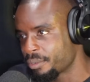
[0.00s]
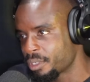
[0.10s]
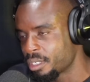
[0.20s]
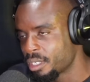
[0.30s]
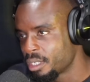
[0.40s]
whatever.
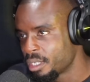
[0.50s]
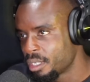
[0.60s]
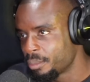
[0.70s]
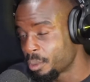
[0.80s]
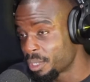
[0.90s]
Mm
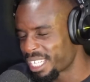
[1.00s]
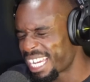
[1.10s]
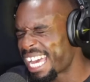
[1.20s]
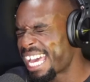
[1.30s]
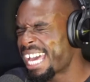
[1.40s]
-hmm. But one thing
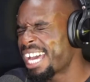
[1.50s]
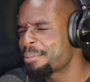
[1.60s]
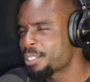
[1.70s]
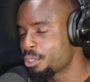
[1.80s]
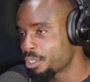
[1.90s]
I
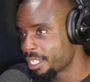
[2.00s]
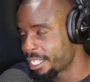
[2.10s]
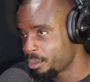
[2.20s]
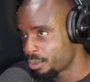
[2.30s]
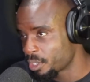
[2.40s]
absolutely
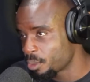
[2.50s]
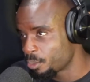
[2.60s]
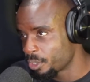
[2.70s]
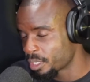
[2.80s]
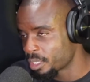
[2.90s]
hated was
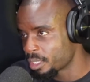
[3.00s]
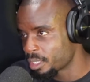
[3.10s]
homework.